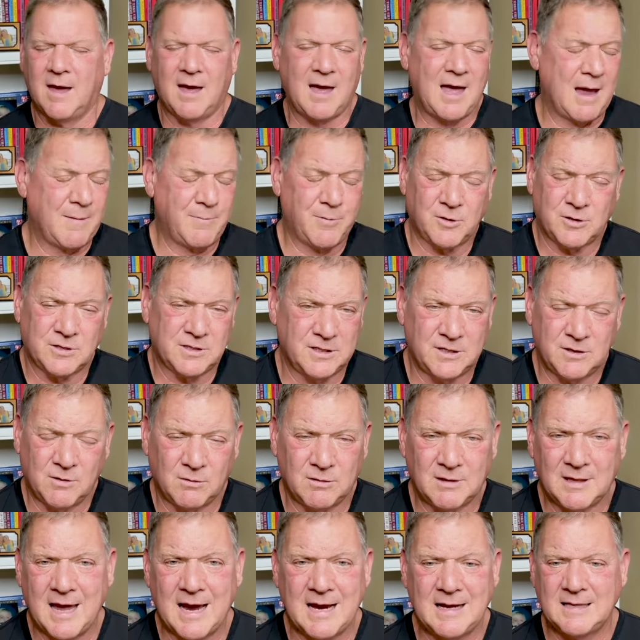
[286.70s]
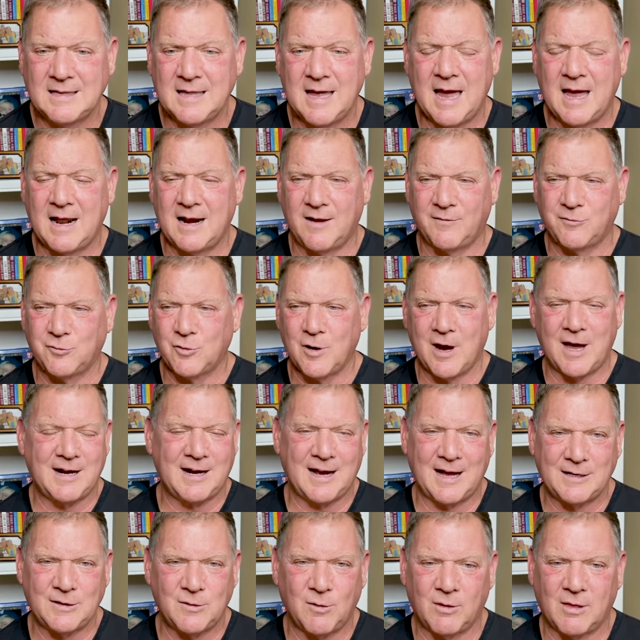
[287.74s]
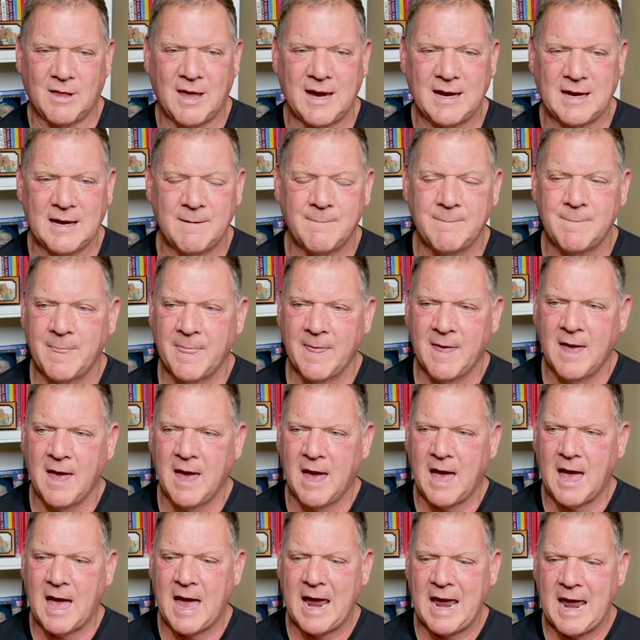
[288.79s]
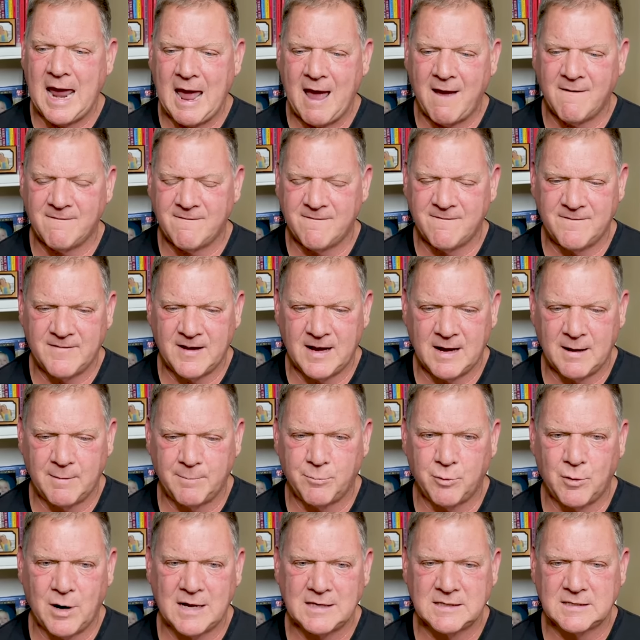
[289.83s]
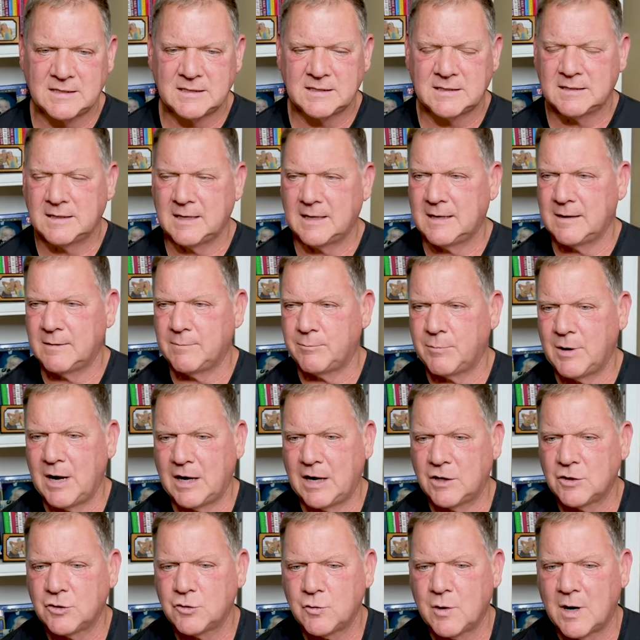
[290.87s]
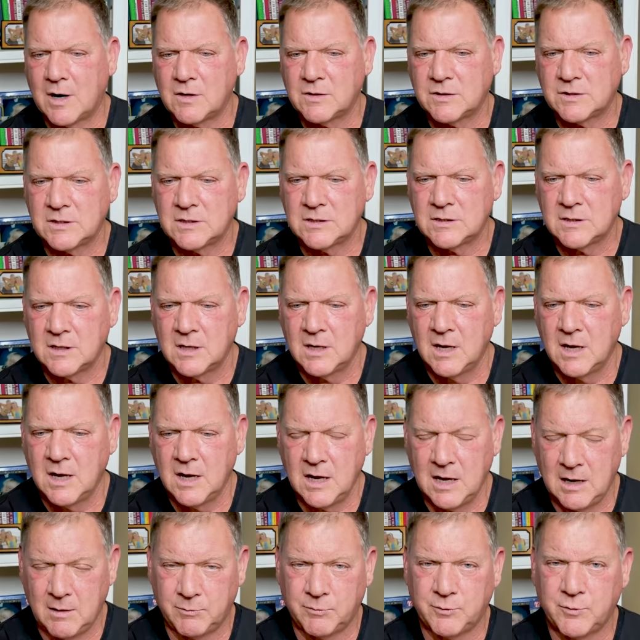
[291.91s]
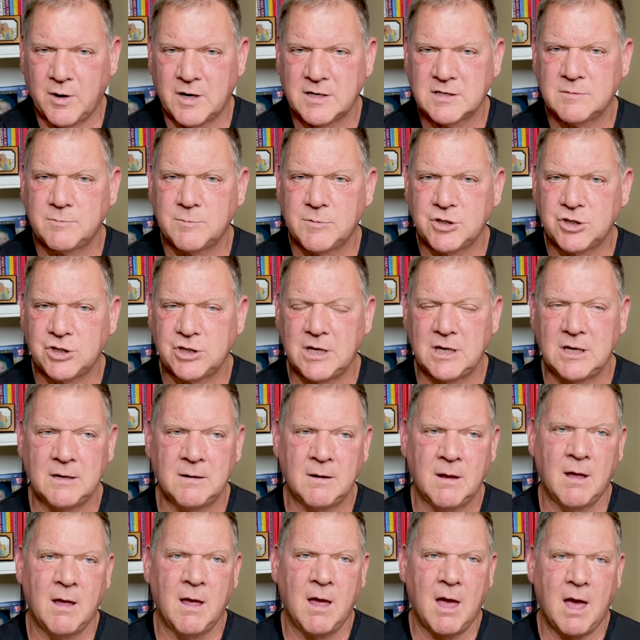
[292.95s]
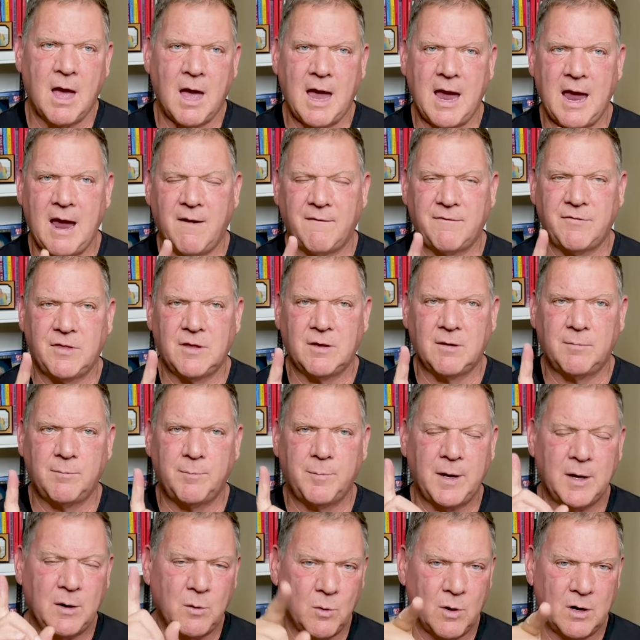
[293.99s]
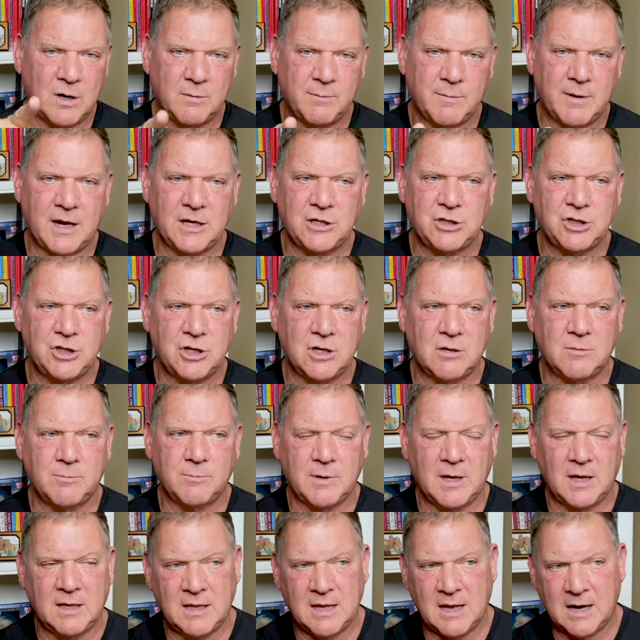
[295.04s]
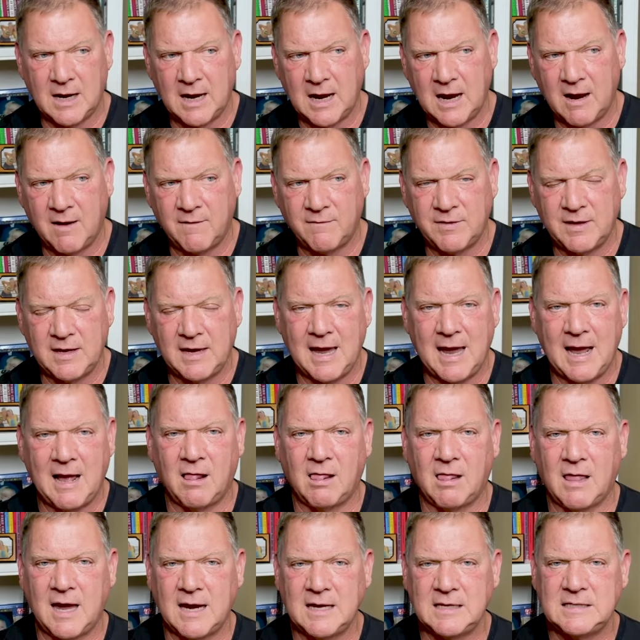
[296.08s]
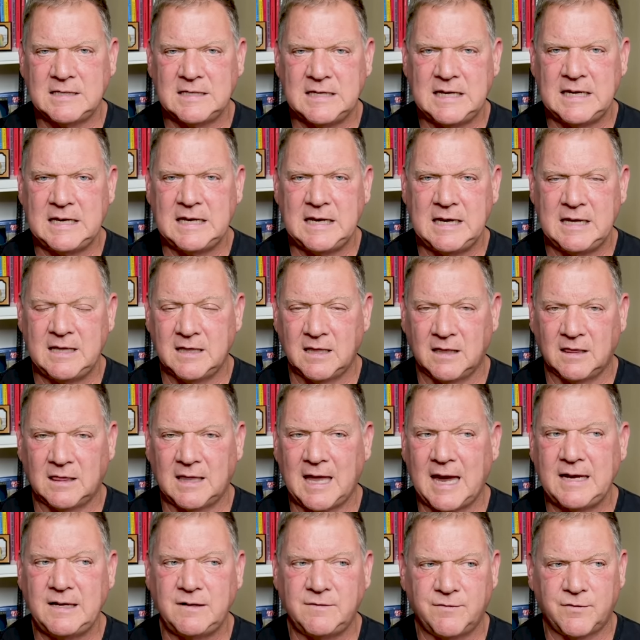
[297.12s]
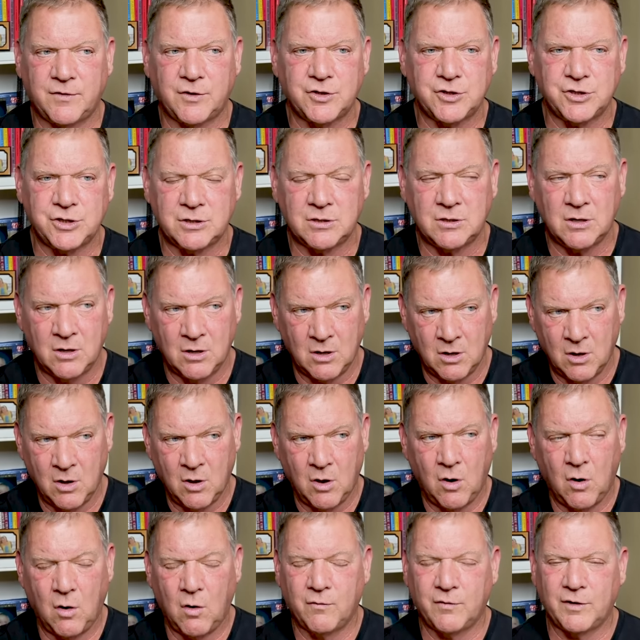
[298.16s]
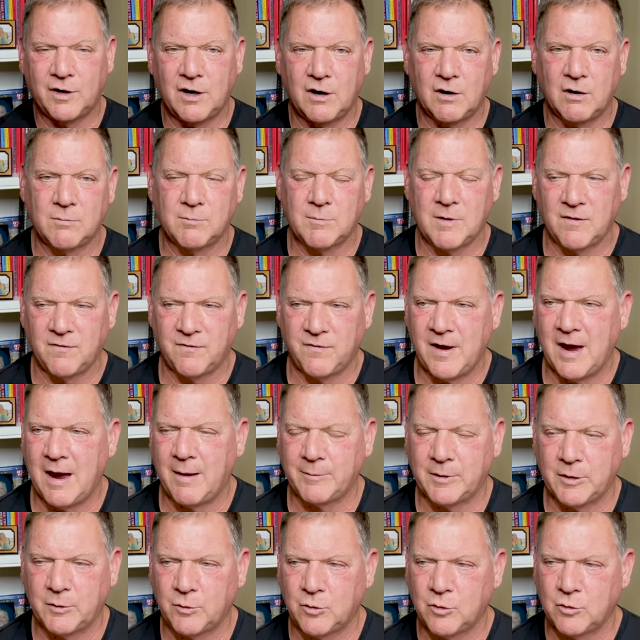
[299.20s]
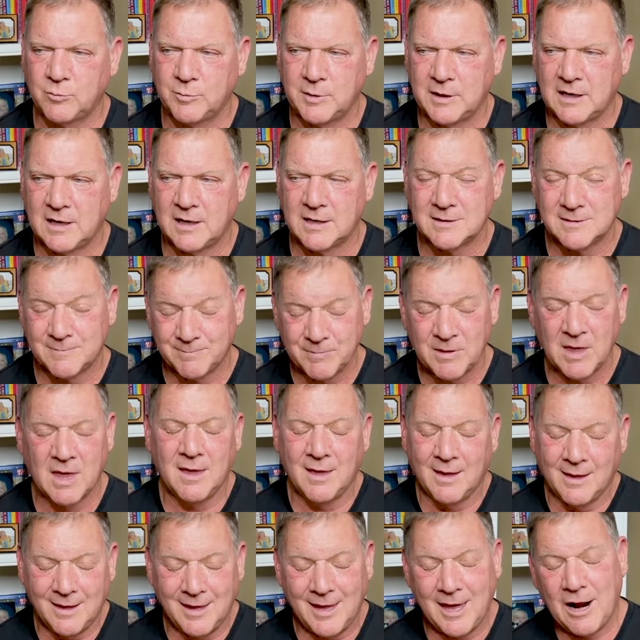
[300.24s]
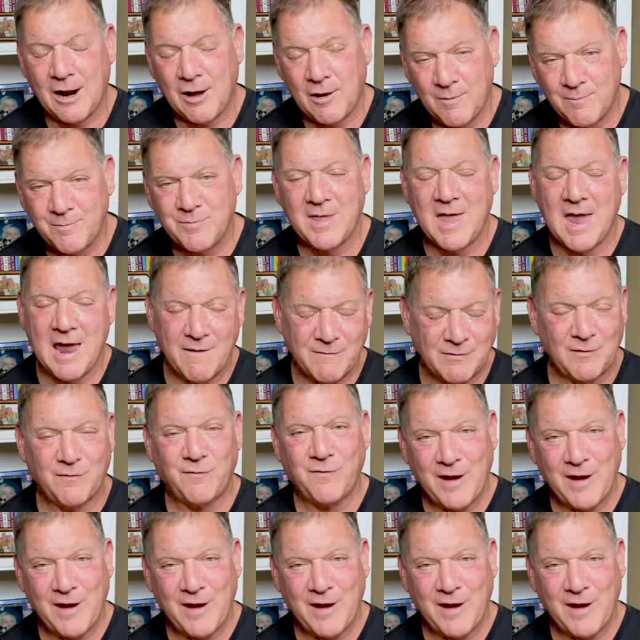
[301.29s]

Uh, I personally don't like that. I've tried it. I don't like it. I have uh, Bret's, uh, Bret Contreras's hip thrust machine. I have the big one in my gym, and then I have the L-I-T-E, the light version over here in my family room because you know, every